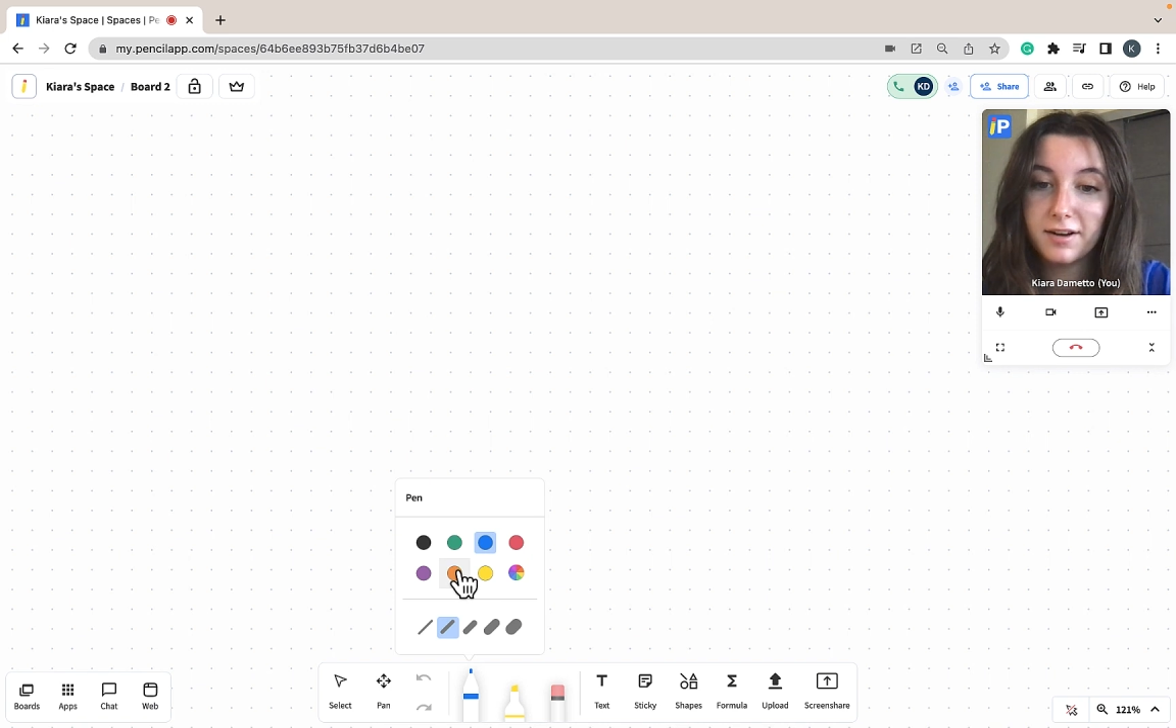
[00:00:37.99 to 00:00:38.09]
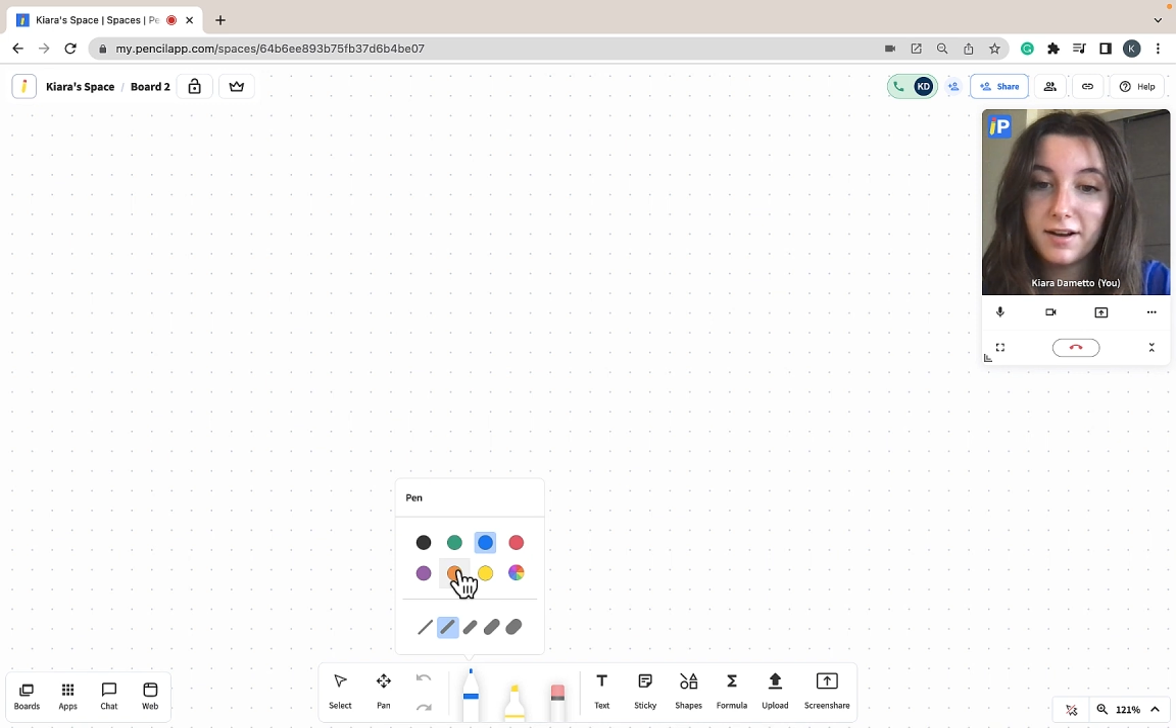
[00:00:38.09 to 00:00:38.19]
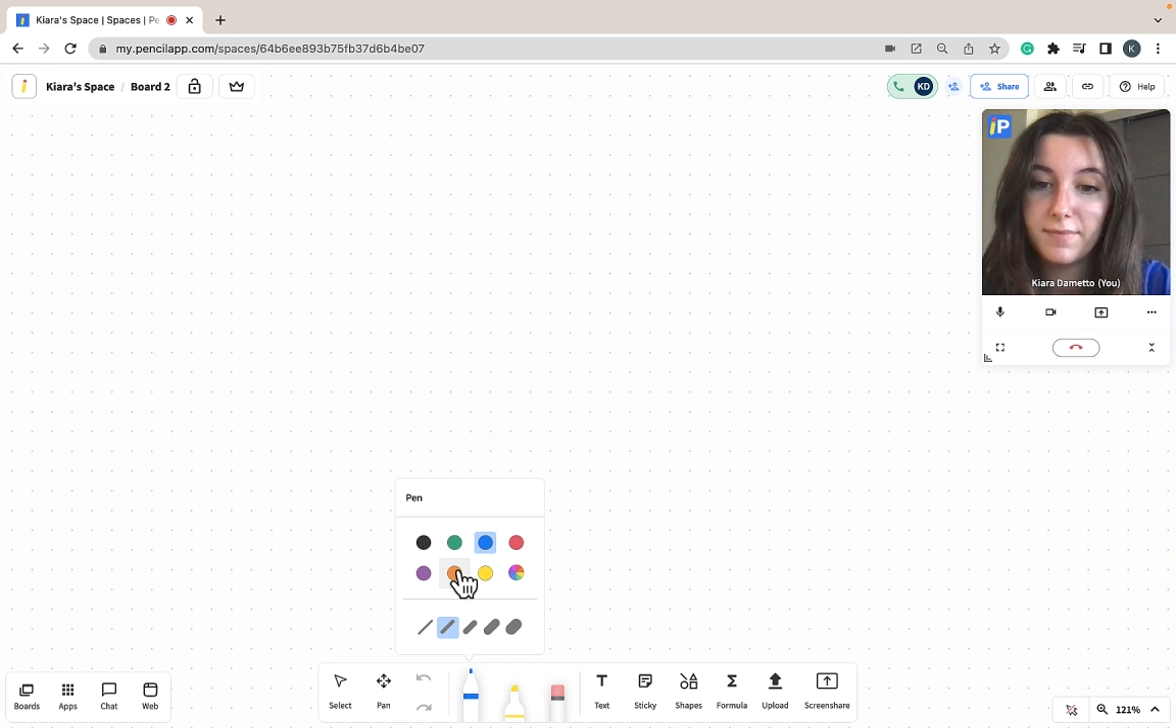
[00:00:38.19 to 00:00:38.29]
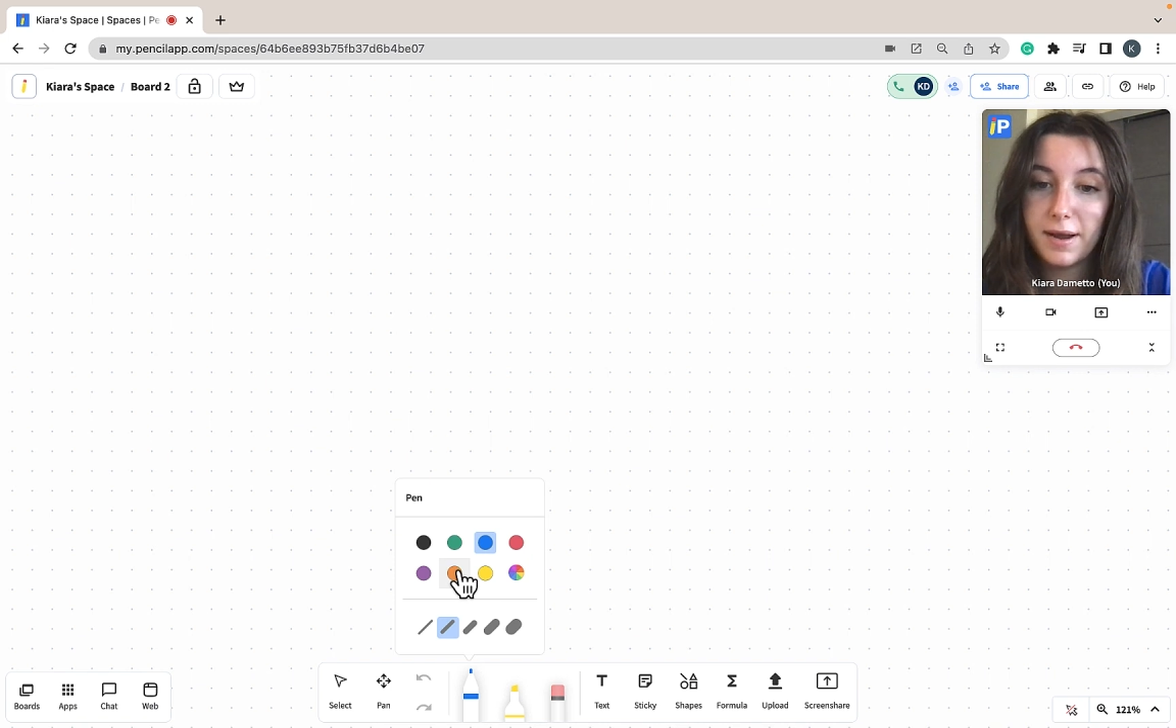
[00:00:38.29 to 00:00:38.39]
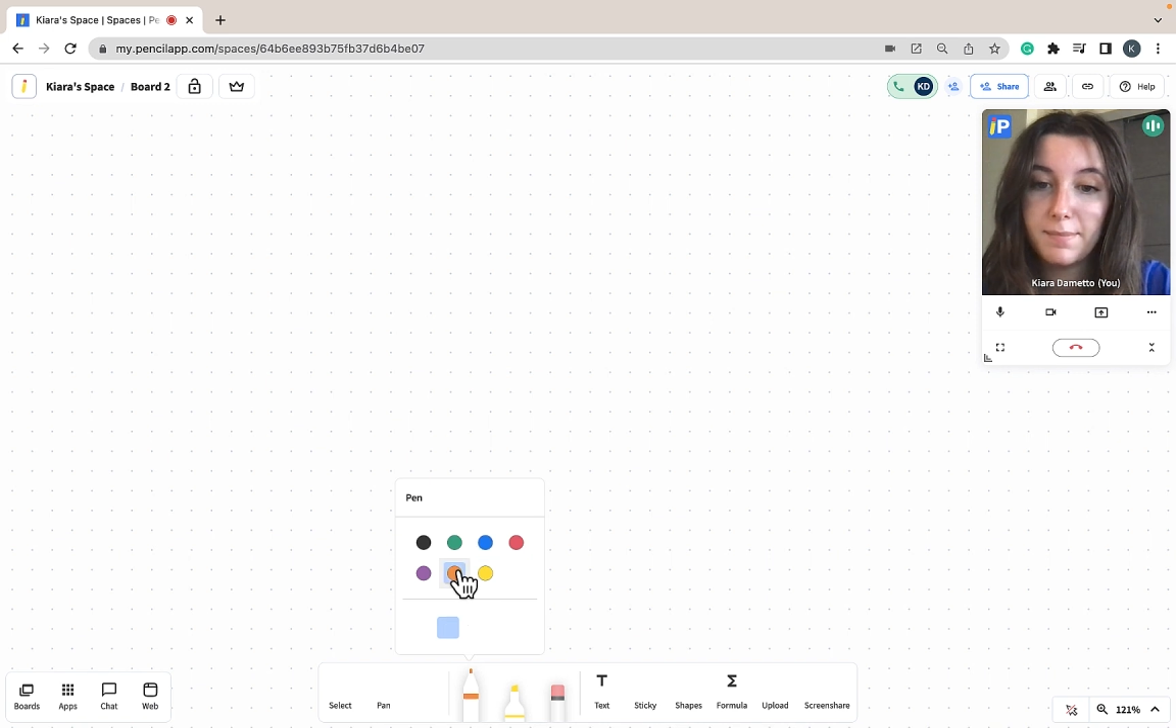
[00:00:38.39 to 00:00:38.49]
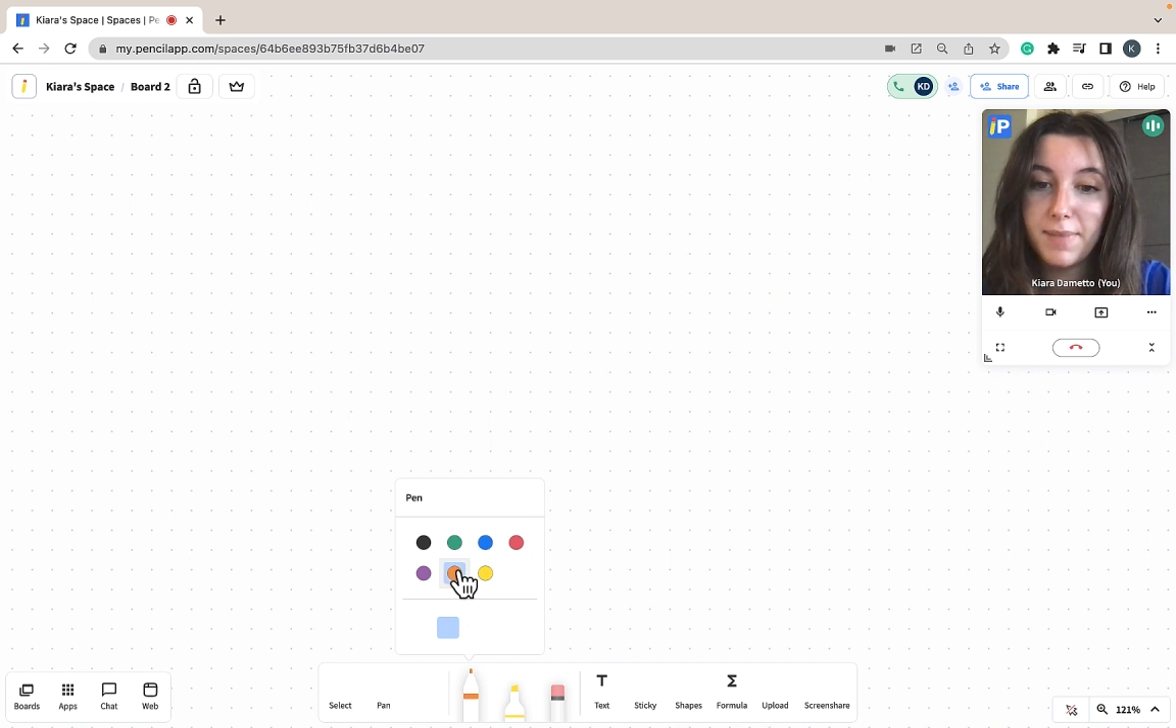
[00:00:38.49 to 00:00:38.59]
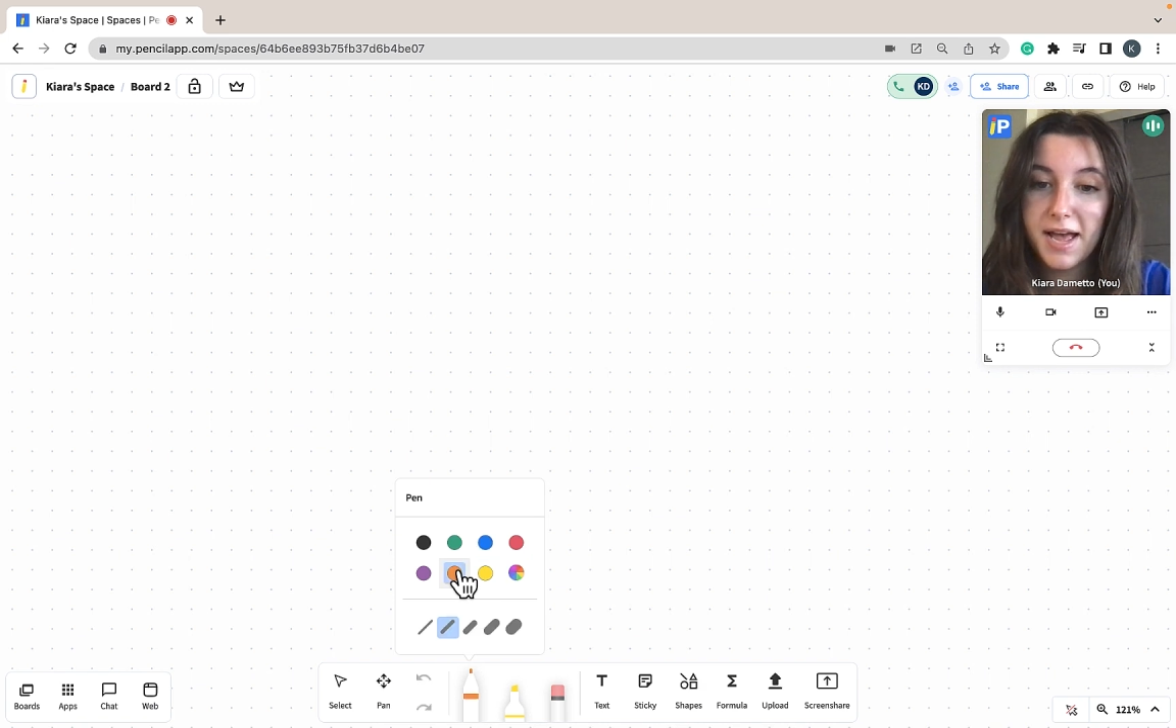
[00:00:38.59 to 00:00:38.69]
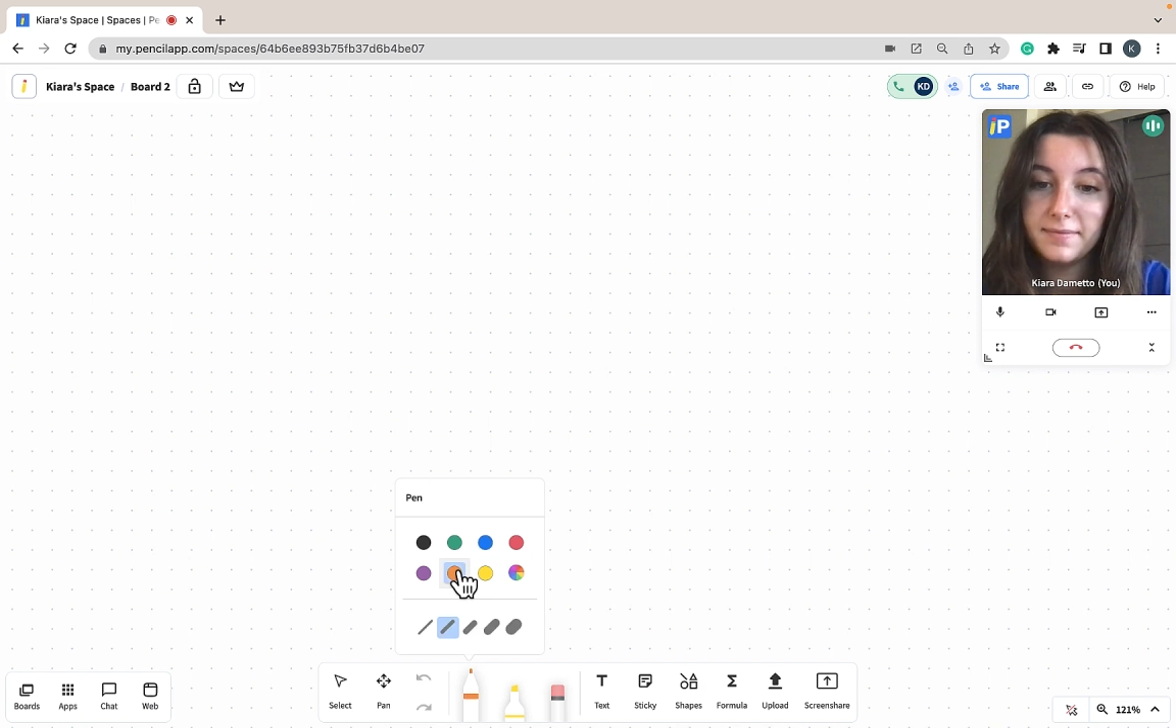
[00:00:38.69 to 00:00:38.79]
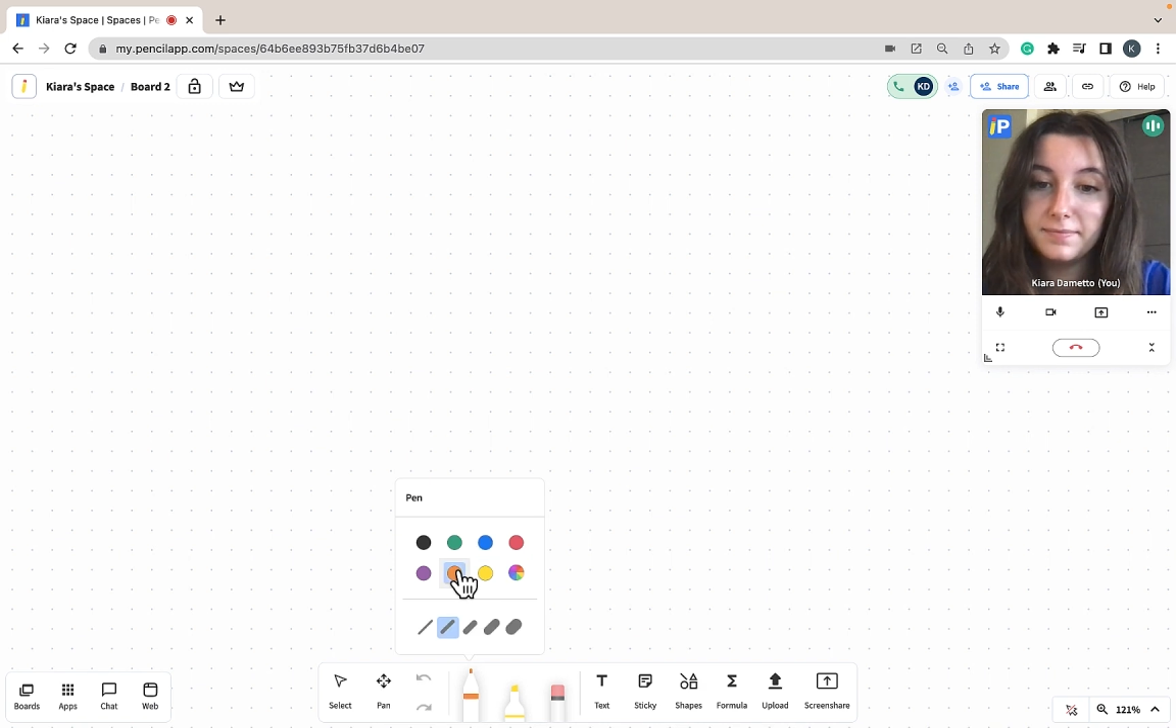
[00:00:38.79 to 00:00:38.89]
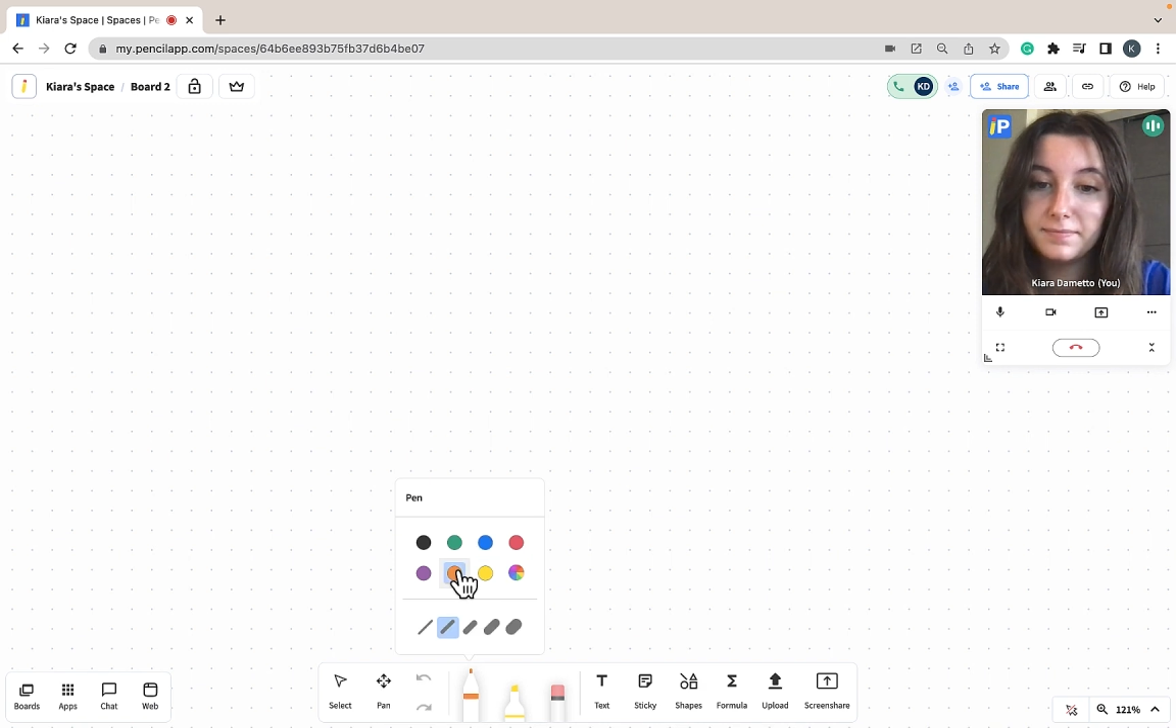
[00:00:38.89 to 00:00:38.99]
of my
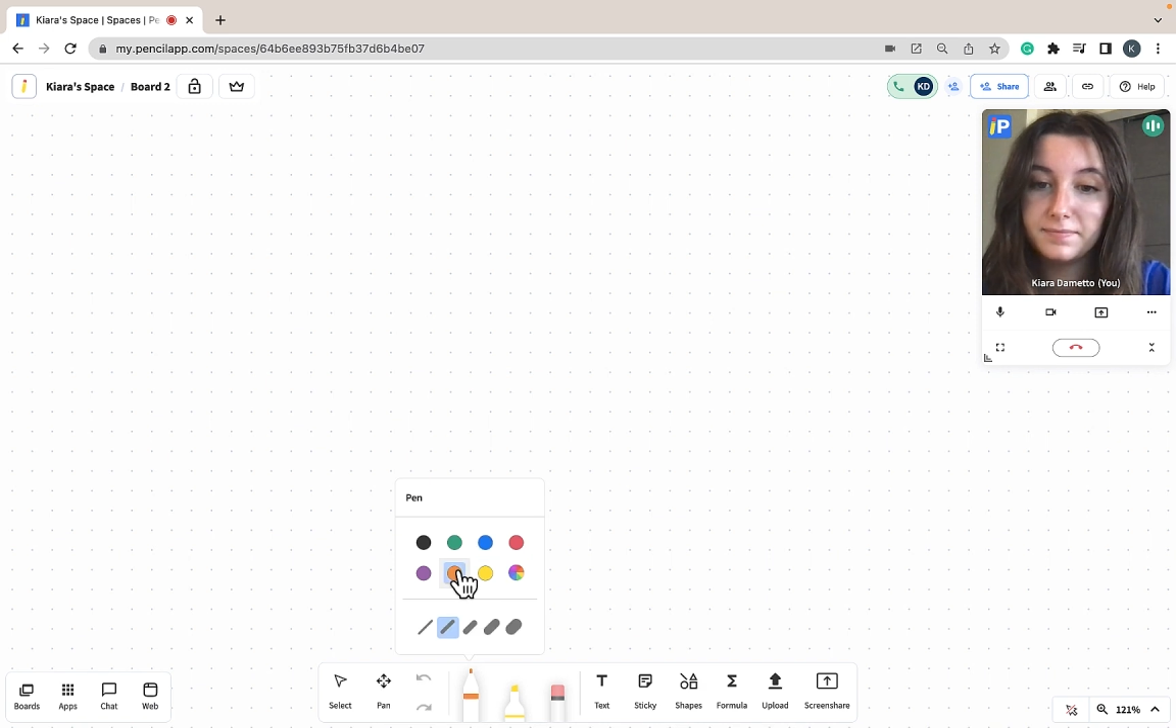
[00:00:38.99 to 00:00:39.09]
pen.